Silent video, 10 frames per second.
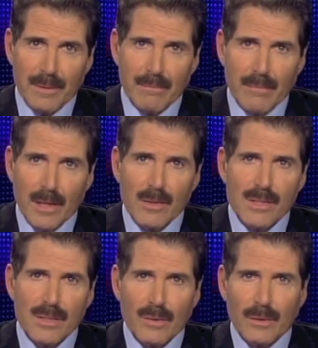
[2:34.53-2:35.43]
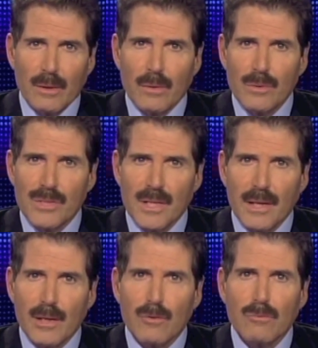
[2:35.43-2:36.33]
In Arizona,
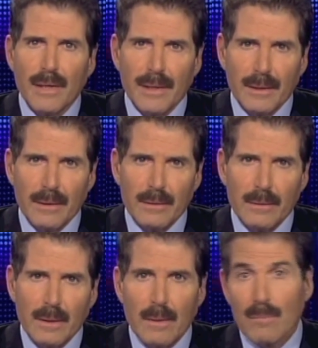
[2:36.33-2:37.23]
Jose Guerrero,